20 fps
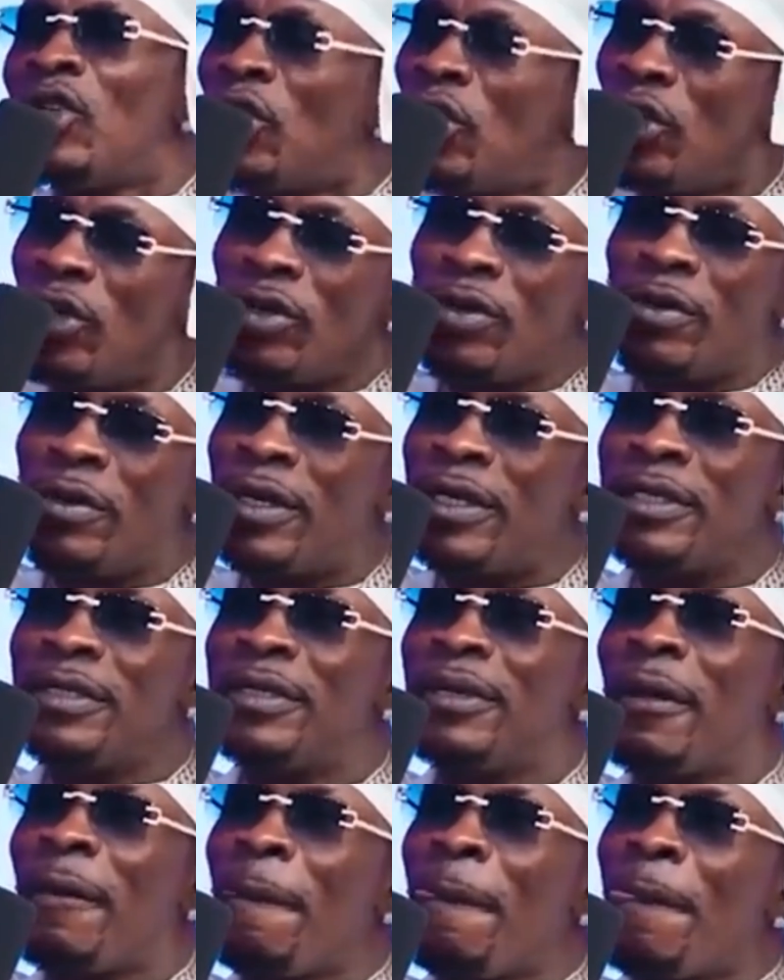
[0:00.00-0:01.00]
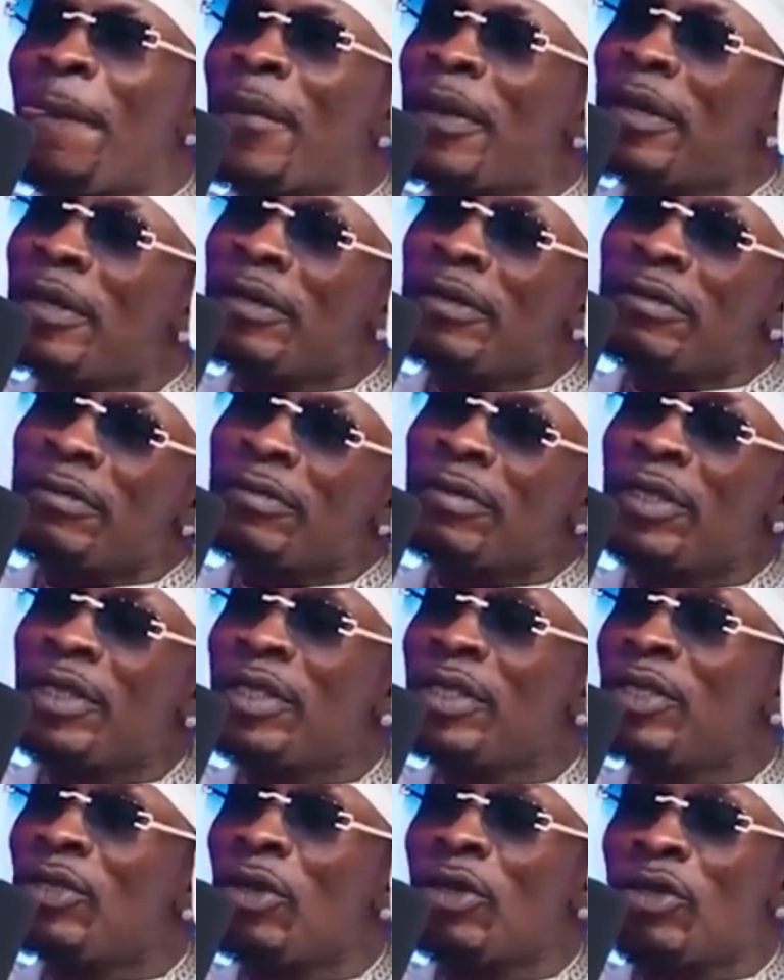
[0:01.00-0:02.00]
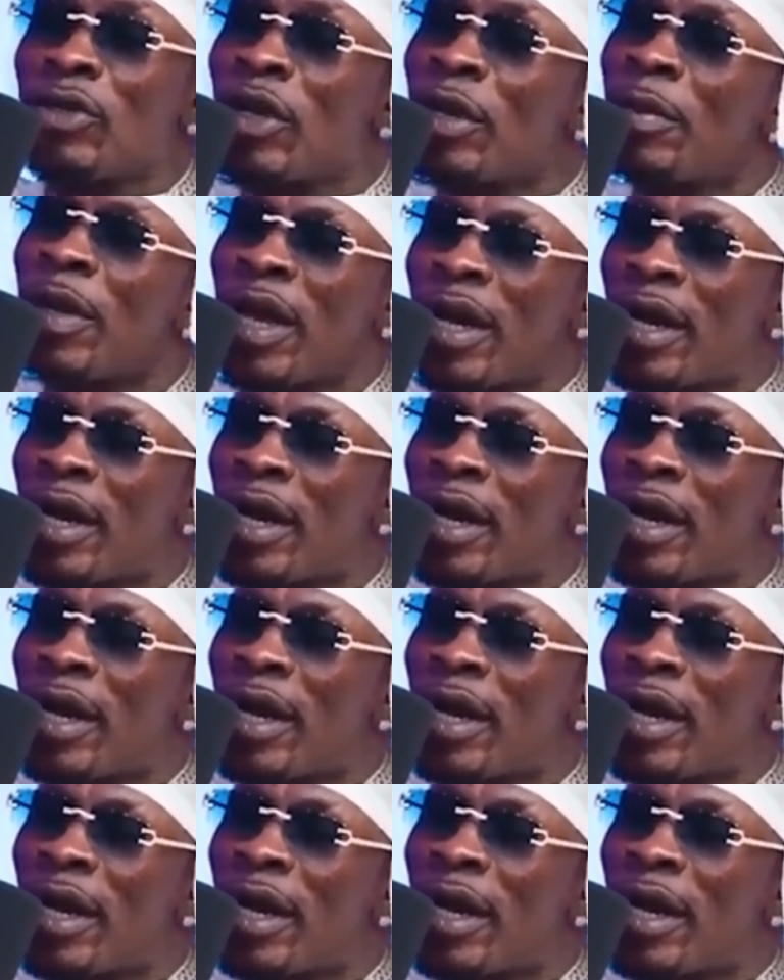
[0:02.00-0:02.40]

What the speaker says: you know, and you know, she also gave me